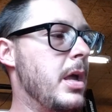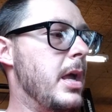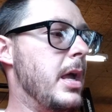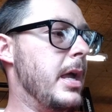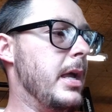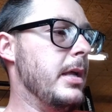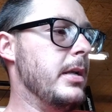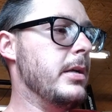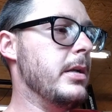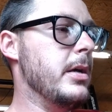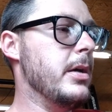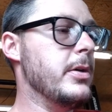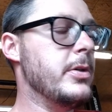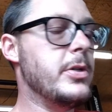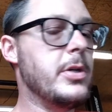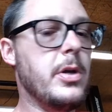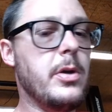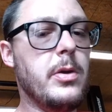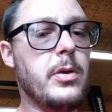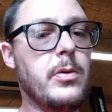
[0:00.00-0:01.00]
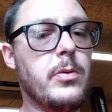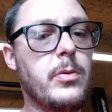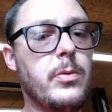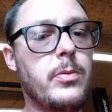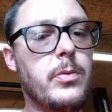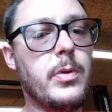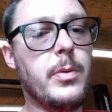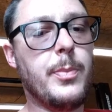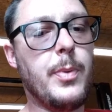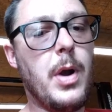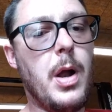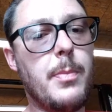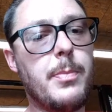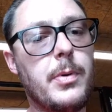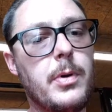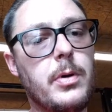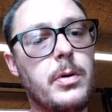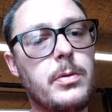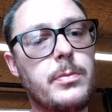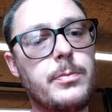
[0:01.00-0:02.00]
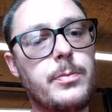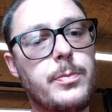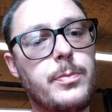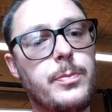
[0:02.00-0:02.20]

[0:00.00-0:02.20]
and show you the proper